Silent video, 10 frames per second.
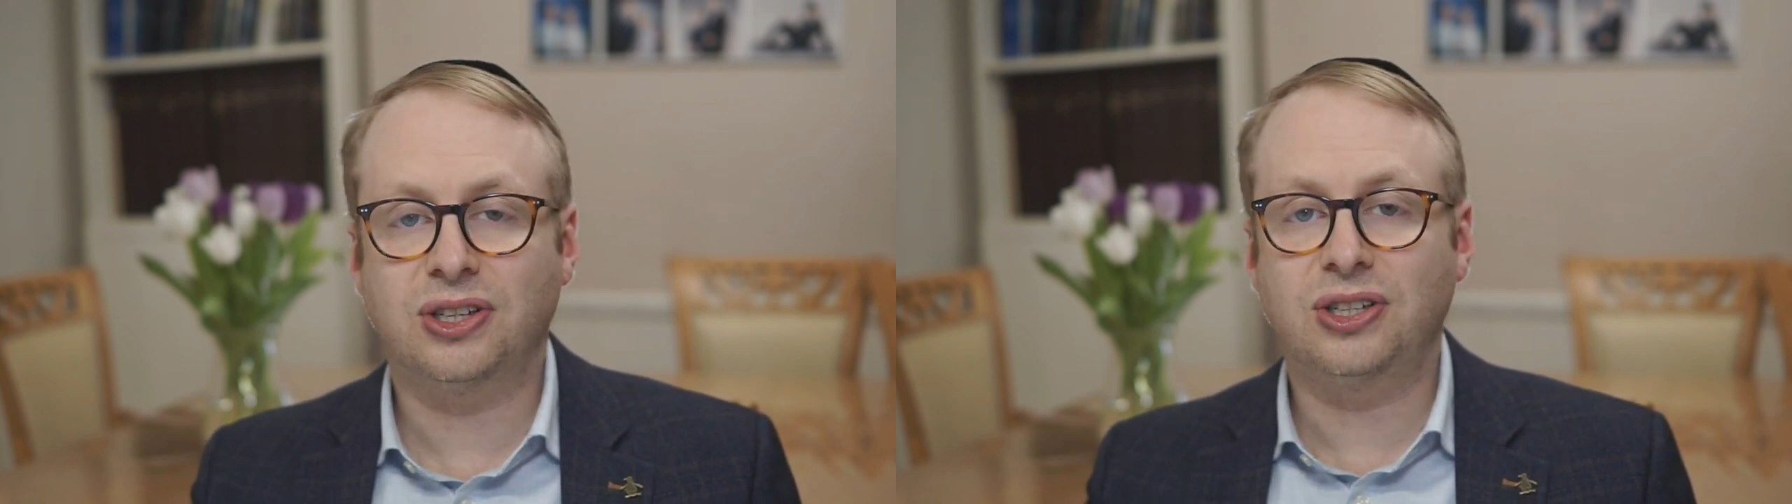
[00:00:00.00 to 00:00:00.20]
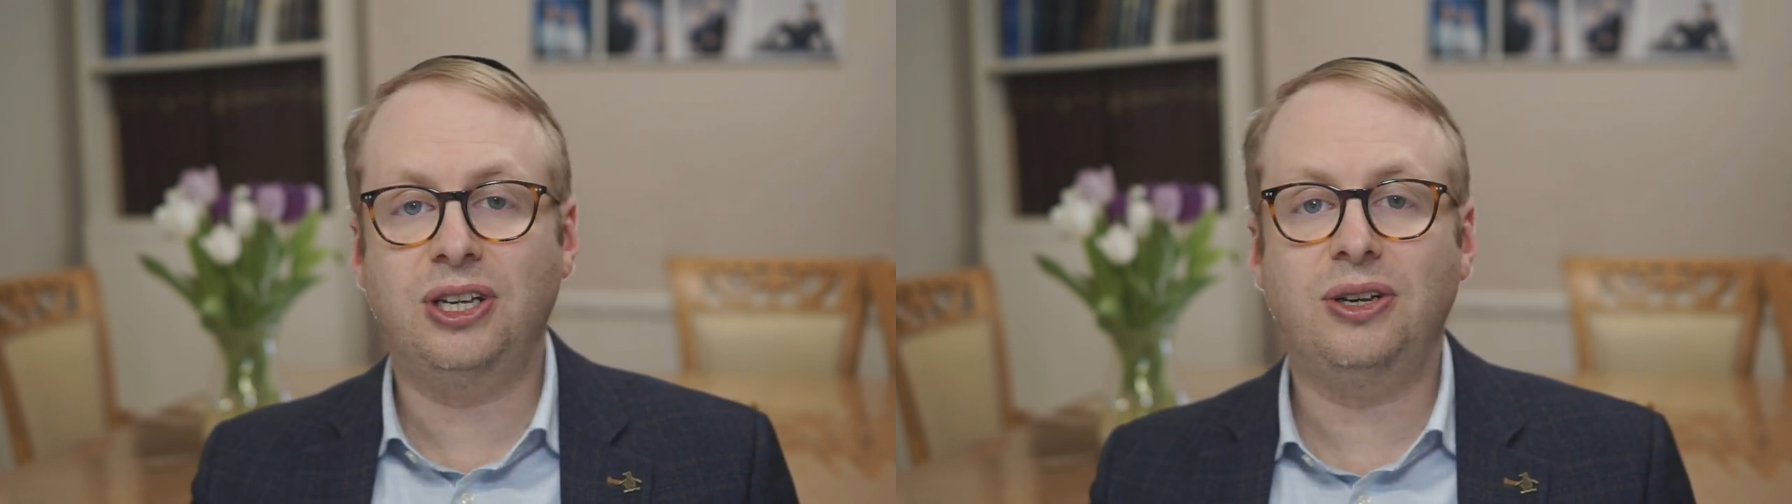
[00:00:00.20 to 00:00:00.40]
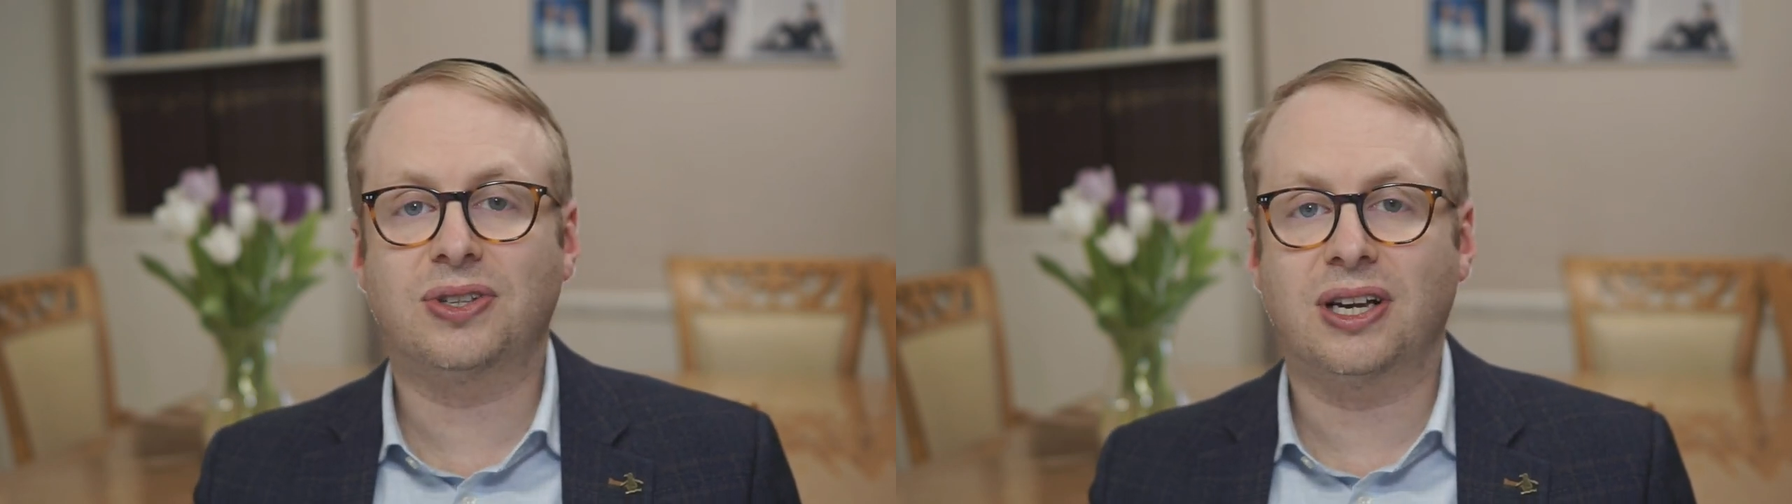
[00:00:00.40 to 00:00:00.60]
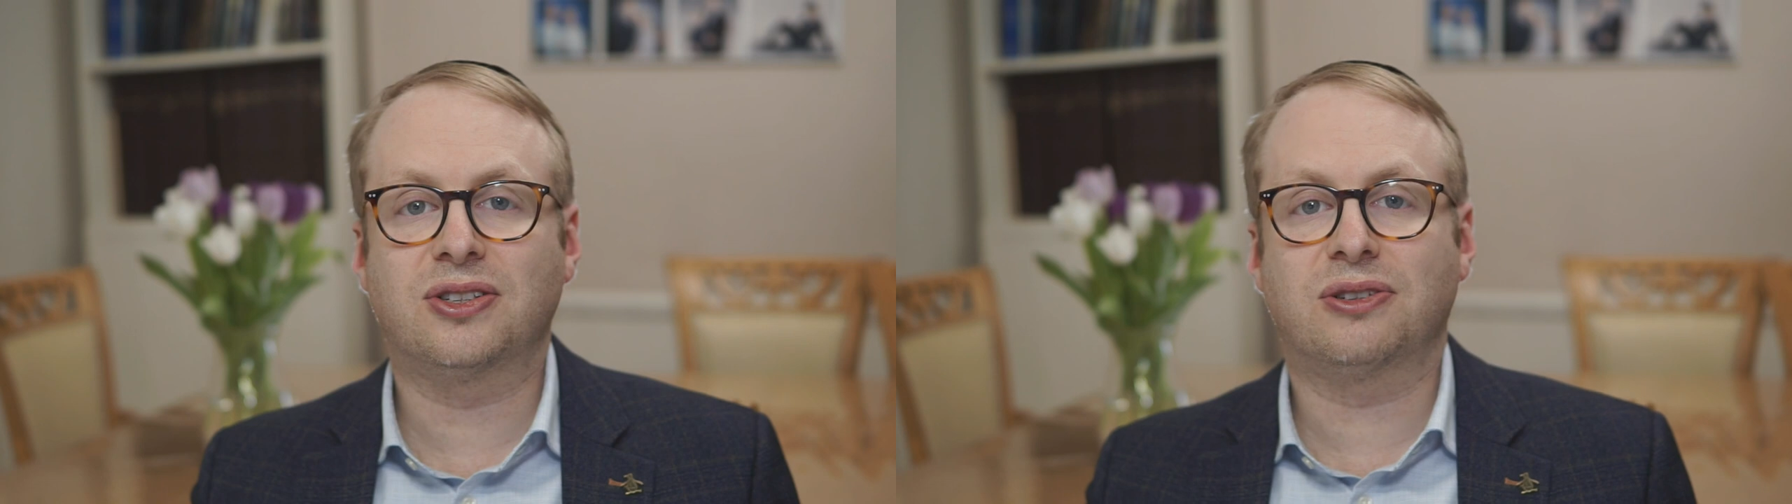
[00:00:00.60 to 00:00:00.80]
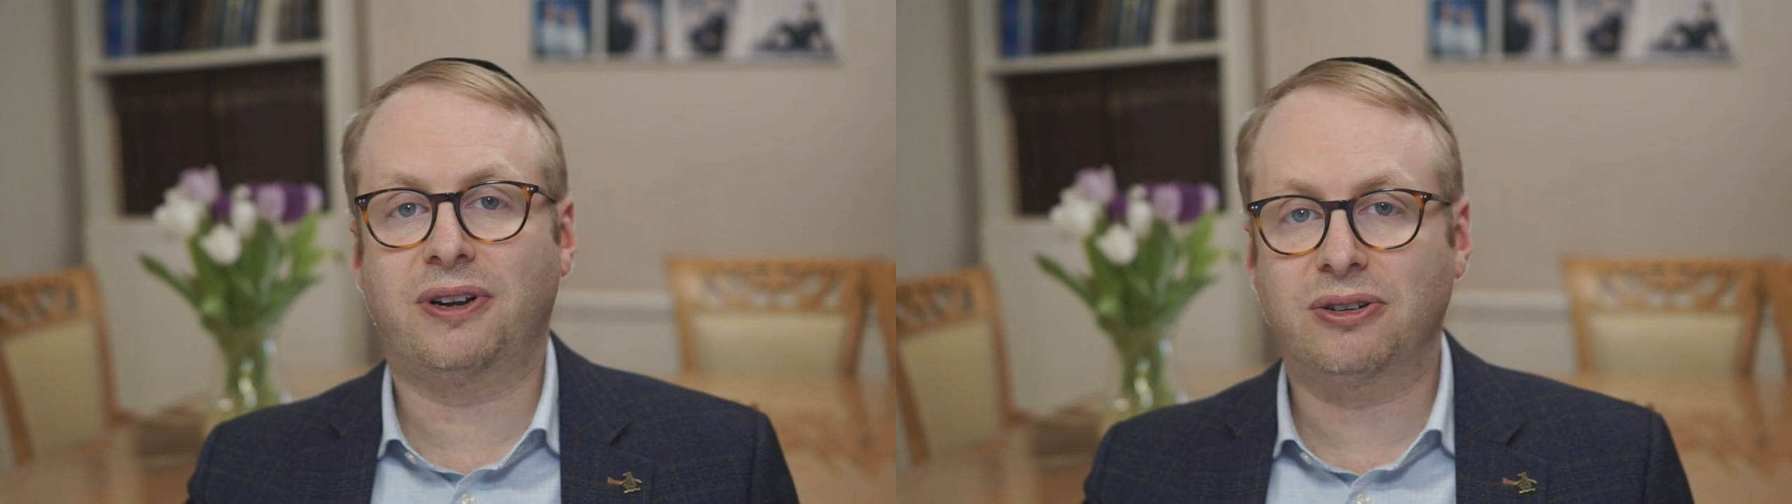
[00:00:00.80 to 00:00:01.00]
and use that
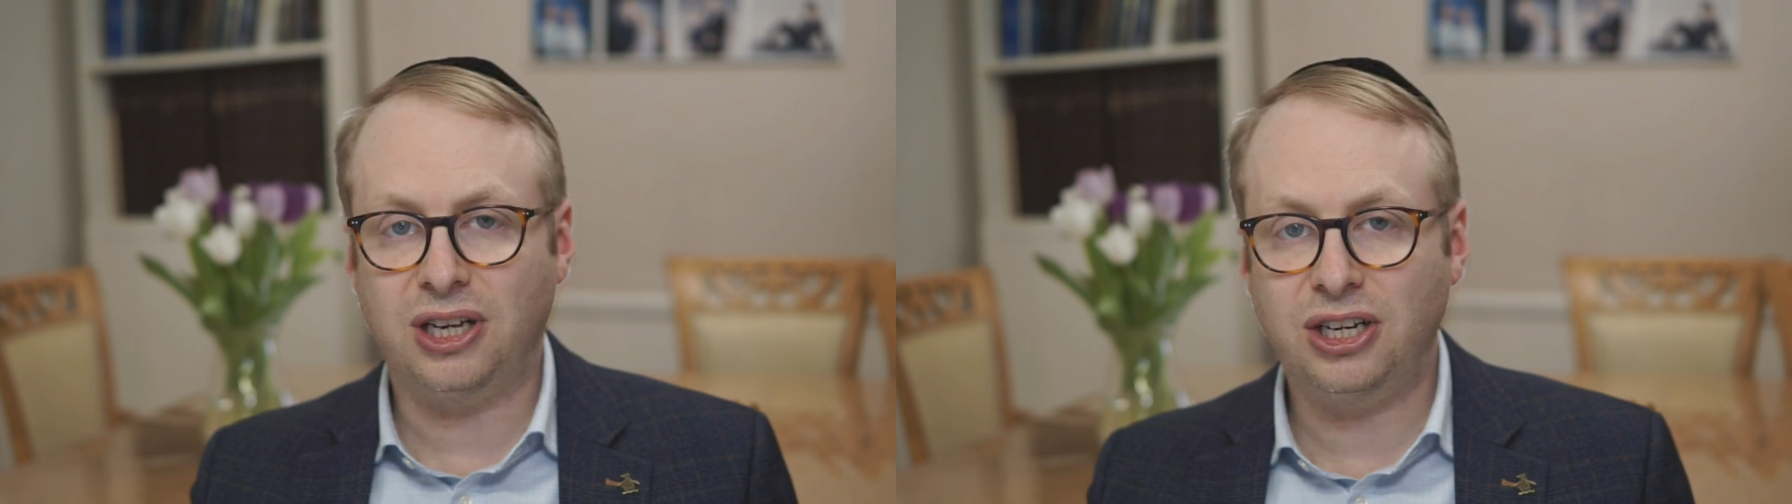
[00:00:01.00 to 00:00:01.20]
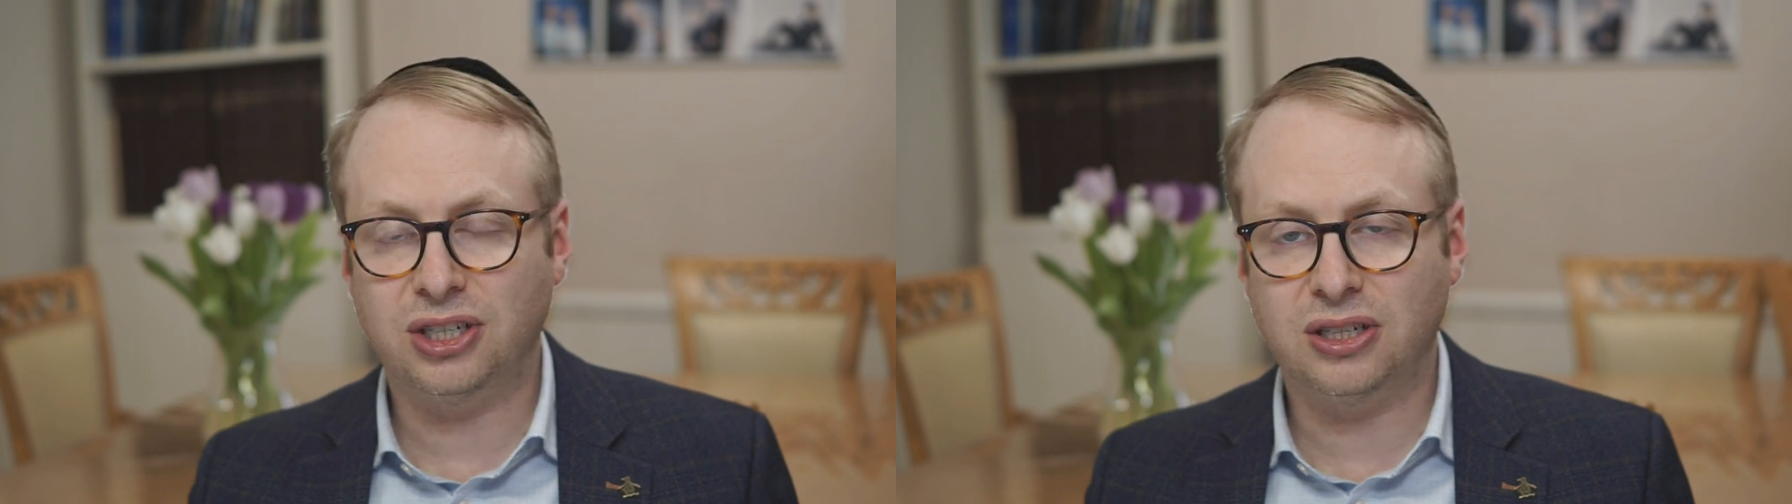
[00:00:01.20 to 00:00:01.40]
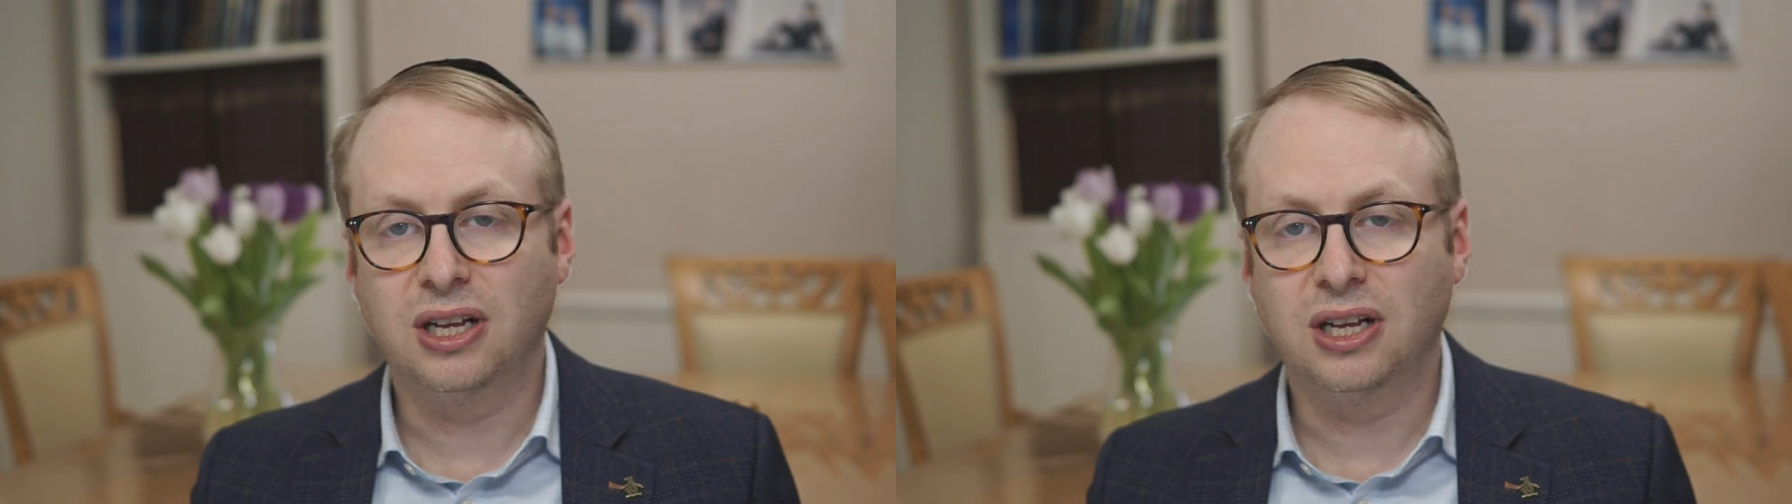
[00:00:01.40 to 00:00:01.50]
as a foundation